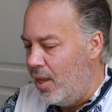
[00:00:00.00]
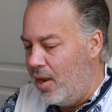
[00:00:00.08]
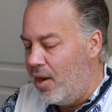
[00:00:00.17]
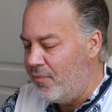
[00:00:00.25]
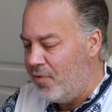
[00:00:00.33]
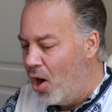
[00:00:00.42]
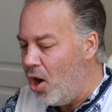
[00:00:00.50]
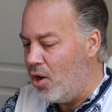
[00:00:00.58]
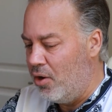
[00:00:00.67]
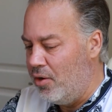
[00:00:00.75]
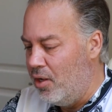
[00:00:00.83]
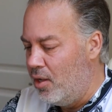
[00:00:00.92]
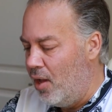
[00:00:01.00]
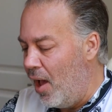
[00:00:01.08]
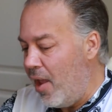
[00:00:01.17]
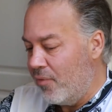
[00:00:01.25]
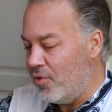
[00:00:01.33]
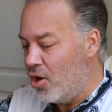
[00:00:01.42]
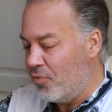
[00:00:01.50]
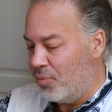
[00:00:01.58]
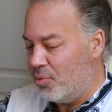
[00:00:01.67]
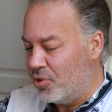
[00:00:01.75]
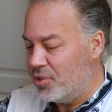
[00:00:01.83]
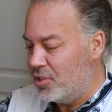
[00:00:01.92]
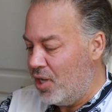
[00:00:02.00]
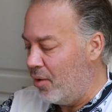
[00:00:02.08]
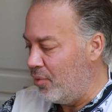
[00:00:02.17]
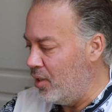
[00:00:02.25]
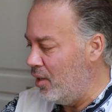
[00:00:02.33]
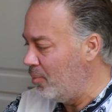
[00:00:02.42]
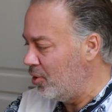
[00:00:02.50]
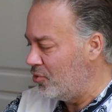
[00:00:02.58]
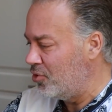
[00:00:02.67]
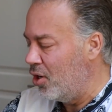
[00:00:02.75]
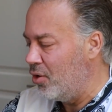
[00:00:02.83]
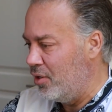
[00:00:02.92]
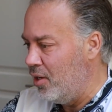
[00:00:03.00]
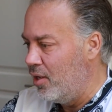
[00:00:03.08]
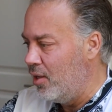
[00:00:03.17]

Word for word: And I've heard, I have heard from Chris Terry, I'm concerned.